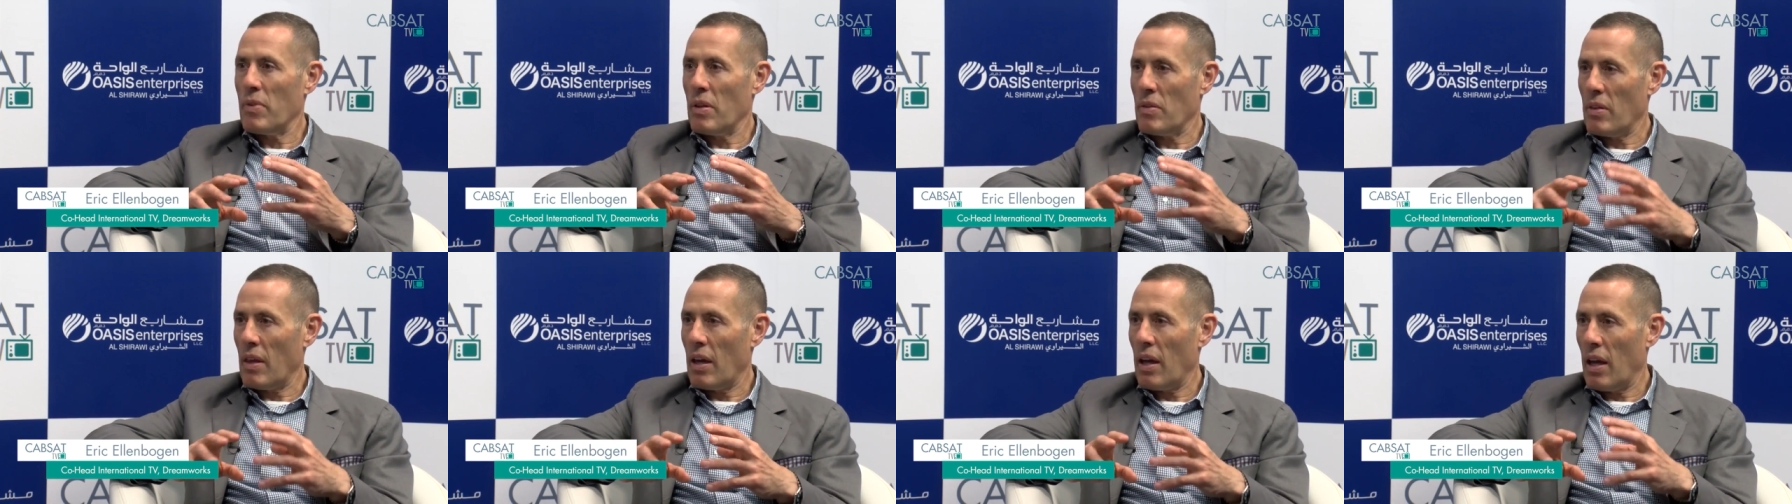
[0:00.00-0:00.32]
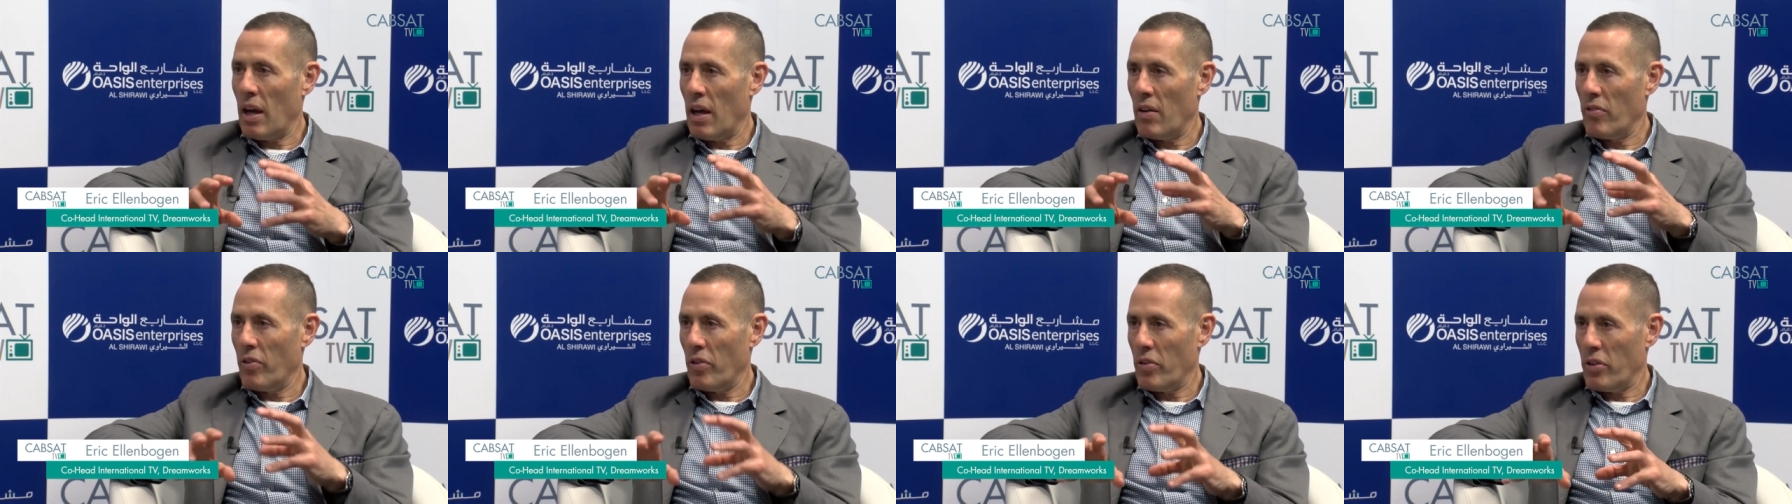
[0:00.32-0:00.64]
that they
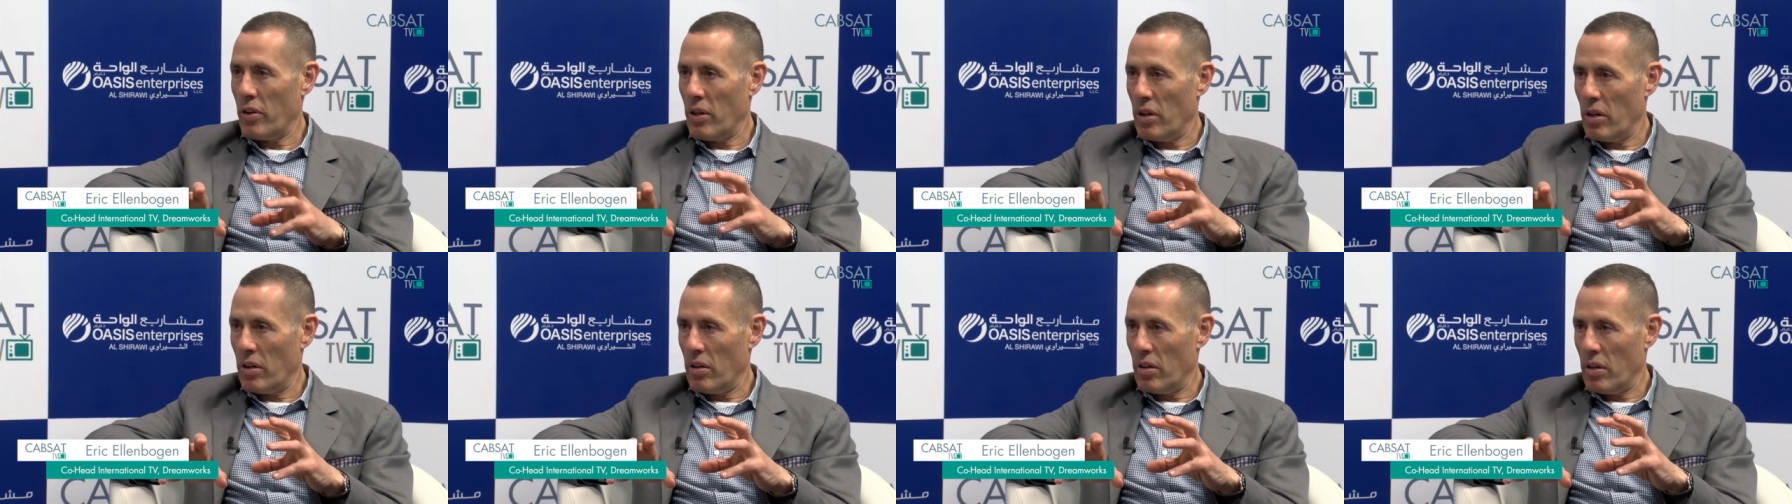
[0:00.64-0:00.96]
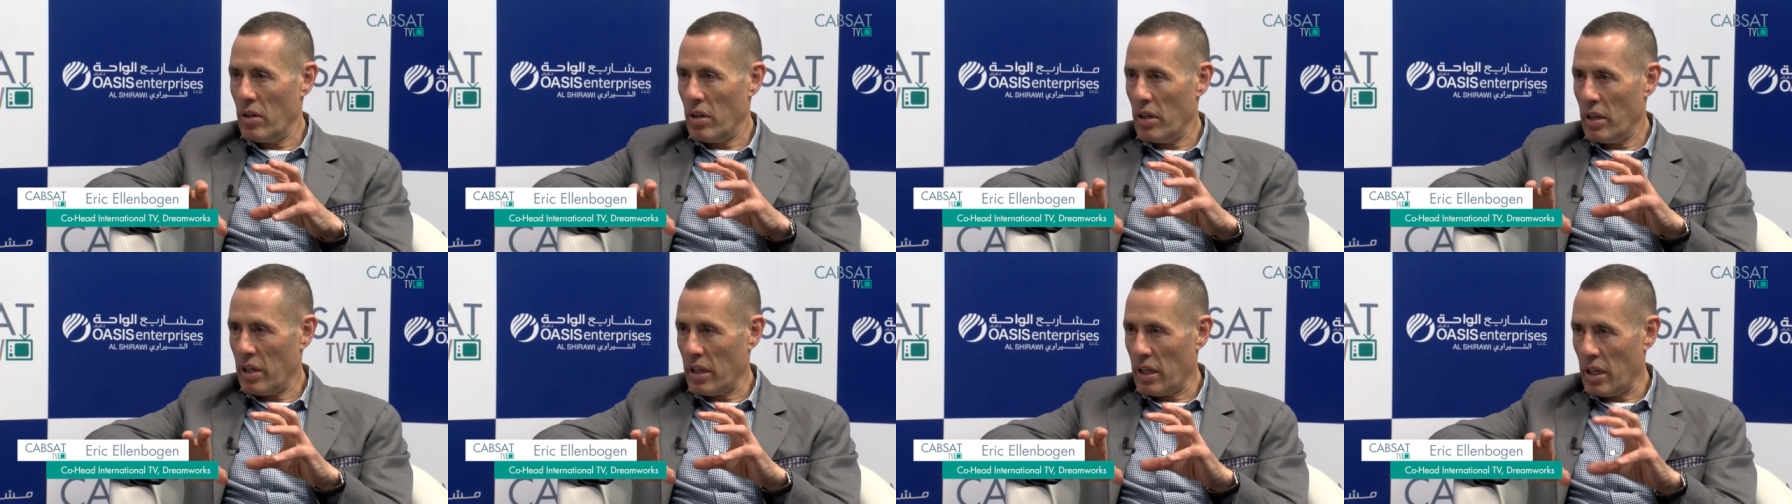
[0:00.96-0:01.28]
have with
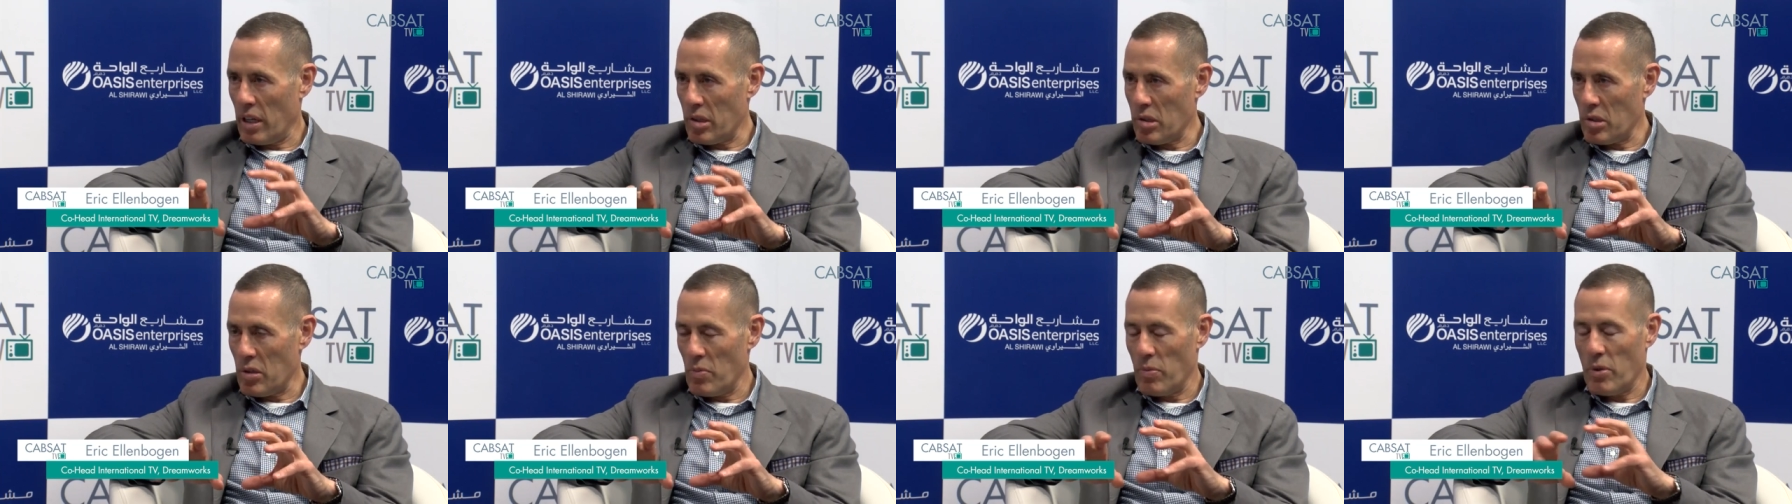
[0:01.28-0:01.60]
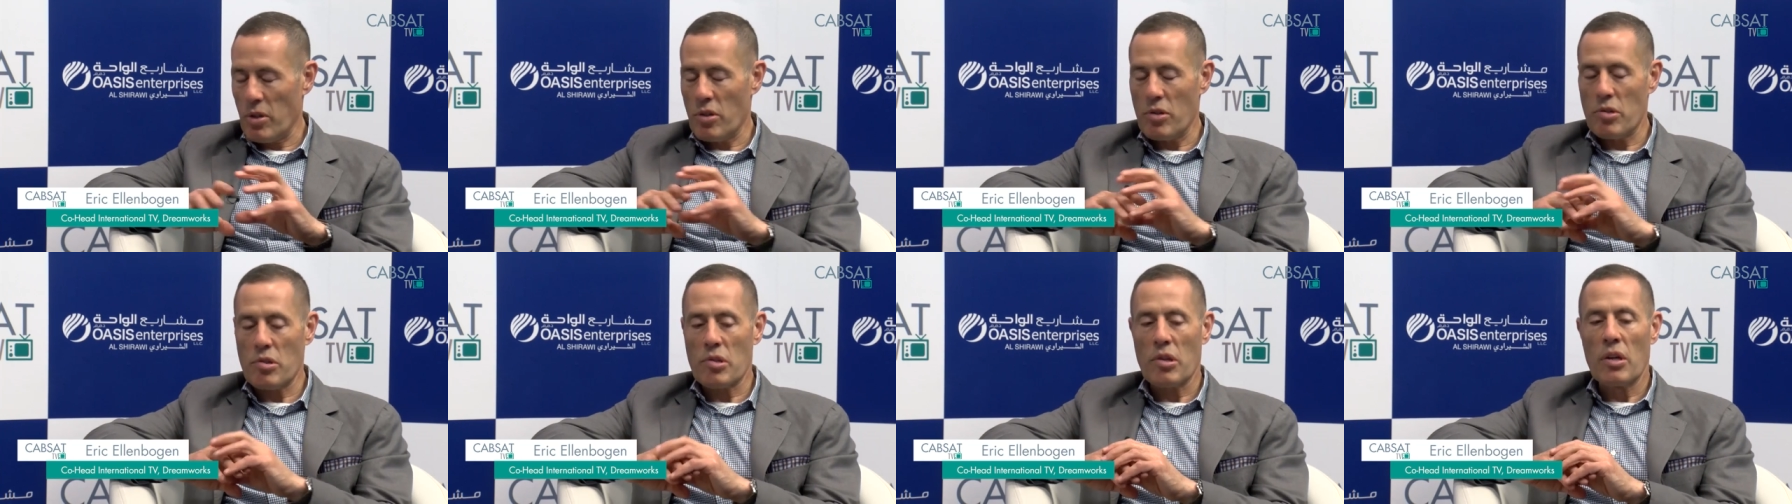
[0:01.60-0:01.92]
their
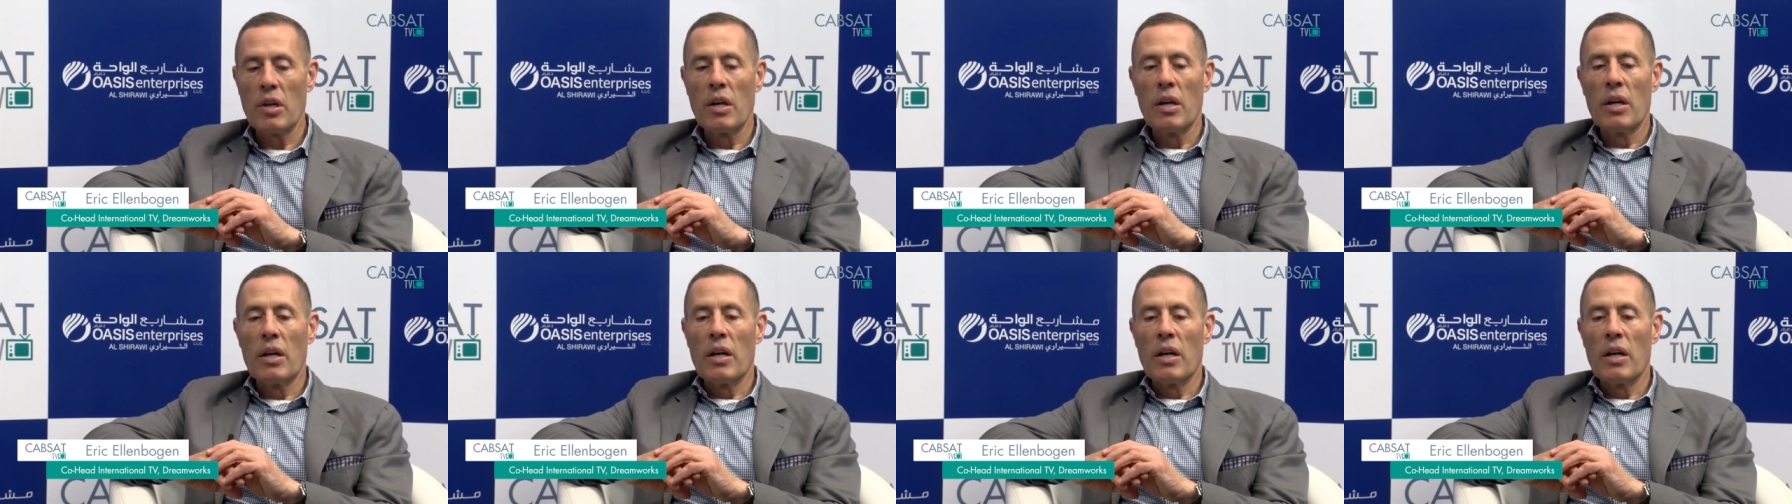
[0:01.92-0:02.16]
customers